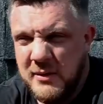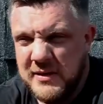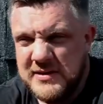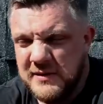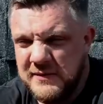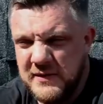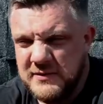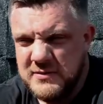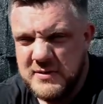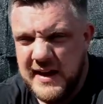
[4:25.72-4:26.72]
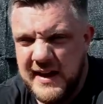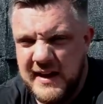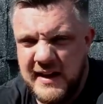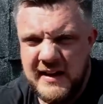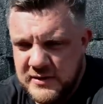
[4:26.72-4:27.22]
Body still feels
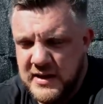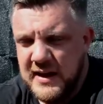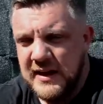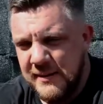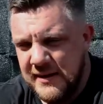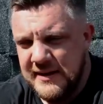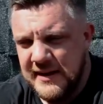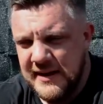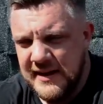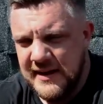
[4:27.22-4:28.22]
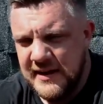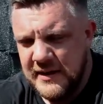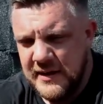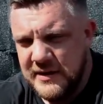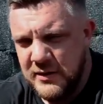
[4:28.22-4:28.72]
okay. So yeah, coming to
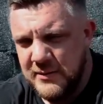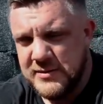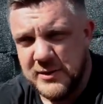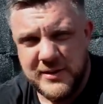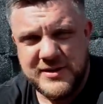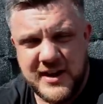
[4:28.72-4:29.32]
Europe's a week